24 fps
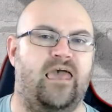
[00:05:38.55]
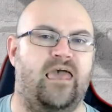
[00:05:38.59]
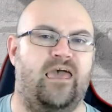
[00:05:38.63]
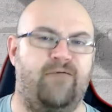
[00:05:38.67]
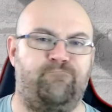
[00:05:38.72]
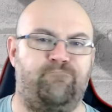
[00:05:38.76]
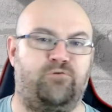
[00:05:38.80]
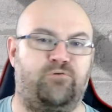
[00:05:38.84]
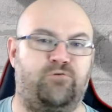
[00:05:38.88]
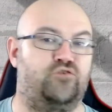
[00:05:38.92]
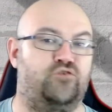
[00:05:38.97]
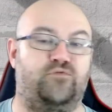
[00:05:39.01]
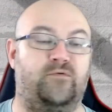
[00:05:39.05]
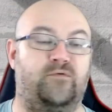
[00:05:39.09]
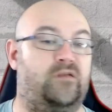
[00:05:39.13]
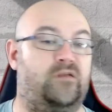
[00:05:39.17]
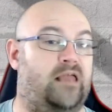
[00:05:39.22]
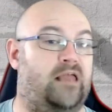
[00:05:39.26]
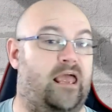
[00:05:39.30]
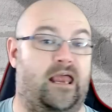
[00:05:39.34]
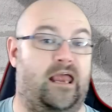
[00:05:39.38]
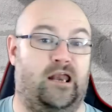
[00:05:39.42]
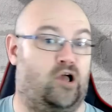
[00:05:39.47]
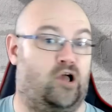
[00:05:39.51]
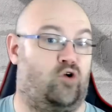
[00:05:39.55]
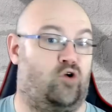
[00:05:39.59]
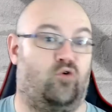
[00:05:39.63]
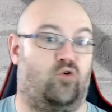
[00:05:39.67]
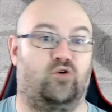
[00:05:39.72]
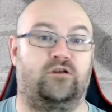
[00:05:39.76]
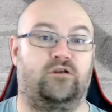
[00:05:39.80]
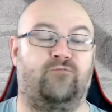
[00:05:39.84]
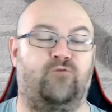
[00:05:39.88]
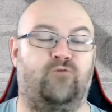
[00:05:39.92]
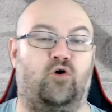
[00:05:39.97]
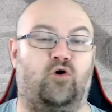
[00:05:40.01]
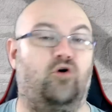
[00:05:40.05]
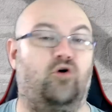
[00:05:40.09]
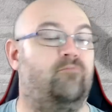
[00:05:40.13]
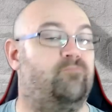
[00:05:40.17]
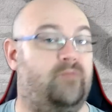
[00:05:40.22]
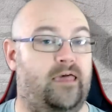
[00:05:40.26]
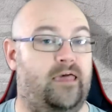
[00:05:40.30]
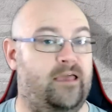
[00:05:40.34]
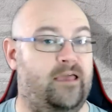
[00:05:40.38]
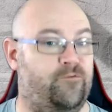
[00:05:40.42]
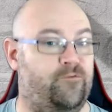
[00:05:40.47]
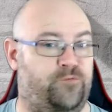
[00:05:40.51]
If proven in a court of law,
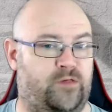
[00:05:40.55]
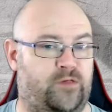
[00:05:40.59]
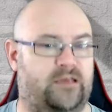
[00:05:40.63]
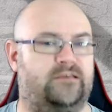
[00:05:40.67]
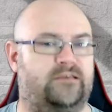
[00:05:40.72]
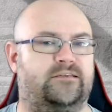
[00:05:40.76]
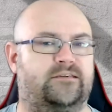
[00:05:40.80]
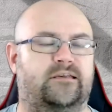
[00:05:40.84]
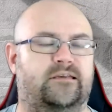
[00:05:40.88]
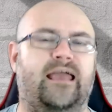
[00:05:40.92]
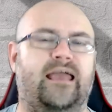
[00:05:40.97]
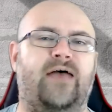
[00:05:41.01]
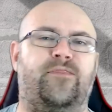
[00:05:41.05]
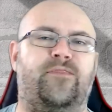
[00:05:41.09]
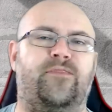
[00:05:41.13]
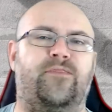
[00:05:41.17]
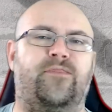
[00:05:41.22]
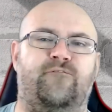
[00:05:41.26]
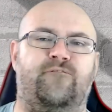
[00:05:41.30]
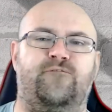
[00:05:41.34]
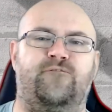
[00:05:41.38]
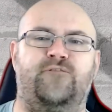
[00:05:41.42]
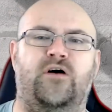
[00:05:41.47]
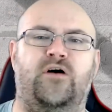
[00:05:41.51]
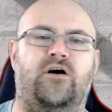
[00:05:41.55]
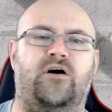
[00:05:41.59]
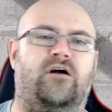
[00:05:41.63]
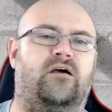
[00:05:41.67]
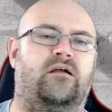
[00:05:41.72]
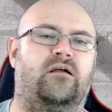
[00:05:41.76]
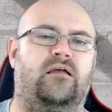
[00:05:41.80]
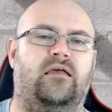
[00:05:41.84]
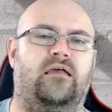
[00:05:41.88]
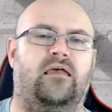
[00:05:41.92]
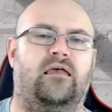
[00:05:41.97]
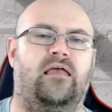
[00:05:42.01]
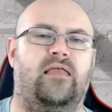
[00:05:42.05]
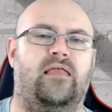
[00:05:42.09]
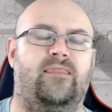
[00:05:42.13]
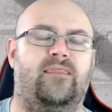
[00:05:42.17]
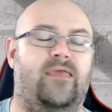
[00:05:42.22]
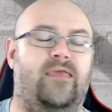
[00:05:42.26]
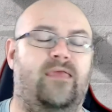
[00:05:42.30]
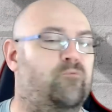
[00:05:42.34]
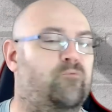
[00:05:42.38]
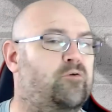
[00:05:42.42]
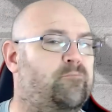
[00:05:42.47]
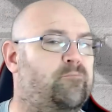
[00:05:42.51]
if things get that far,
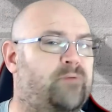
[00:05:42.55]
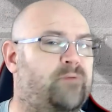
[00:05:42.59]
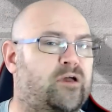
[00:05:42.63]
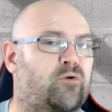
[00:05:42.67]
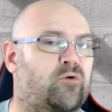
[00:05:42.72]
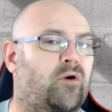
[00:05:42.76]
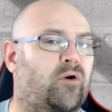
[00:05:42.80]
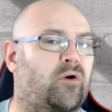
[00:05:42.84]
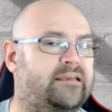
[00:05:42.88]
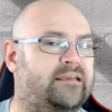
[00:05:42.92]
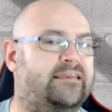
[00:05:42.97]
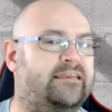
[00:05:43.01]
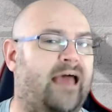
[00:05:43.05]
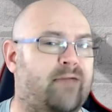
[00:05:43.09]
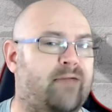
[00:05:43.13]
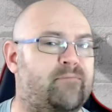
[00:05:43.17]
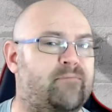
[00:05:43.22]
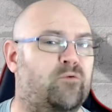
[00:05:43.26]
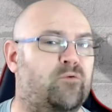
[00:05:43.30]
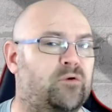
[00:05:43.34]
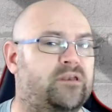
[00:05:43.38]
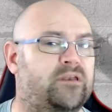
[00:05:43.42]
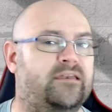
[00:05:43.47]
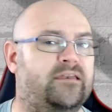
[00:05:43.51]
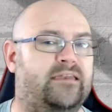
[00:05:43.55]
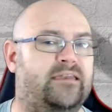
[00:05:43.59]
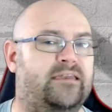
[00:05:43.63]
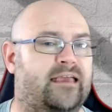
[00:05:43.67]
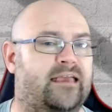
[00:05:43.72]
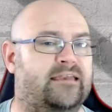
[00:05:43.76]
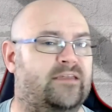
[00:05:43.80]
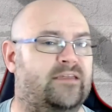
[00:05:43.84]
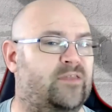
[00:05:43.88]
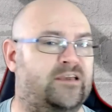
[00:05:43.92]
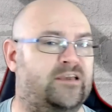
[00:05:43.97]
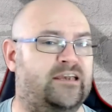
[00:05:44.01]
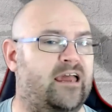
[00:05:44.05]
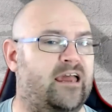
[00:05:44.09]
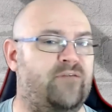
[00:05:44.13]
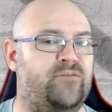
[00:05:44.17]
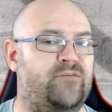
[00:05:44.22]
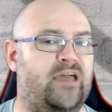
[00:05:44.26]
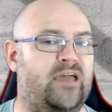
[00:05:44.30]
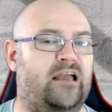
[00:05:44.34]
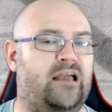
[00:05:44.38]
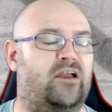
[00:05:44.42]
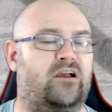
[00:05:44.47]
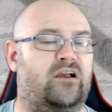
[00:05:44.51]
that would be quite damning, wouldn't it? And the
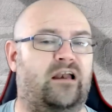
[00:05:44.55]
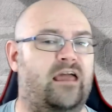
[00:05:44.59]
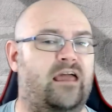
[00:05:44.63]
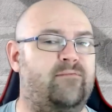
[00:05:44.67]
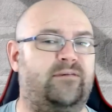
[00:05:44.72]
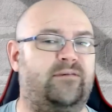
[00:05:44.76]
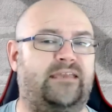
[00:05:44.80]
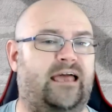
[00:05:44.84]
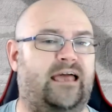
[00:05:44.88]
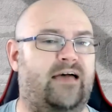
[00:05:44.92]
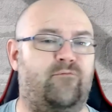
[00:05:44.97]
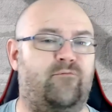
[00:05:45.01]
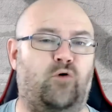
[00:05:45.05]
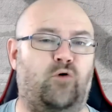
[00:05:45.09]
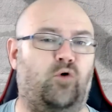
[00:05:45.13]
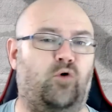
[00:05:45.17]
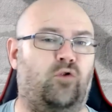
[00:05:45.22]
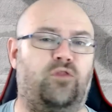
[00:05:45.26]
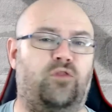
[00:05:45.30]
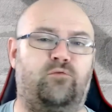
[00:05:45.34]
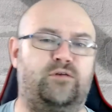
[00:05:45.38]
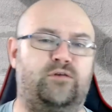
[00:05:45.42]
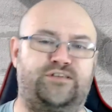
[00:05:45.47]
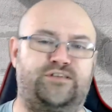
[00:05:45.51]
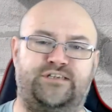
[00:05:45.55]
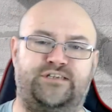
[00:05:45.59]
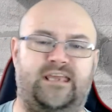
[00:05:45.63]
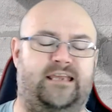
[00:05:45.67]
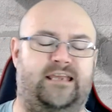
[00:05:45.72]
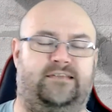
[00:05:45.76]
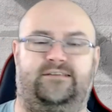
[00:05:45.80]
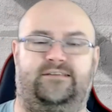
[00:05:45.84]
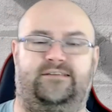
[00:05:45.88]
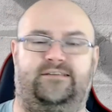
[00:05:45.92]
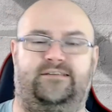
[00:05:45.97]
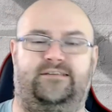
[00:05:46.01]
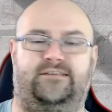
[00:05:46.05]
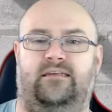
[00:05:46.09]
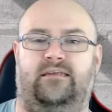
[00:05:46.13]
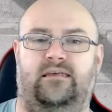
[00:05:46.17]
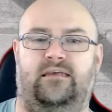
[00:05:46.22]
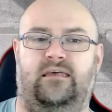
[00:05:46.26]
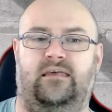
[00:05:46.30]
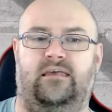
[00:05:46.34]
JVL are claiming to have all the receipts.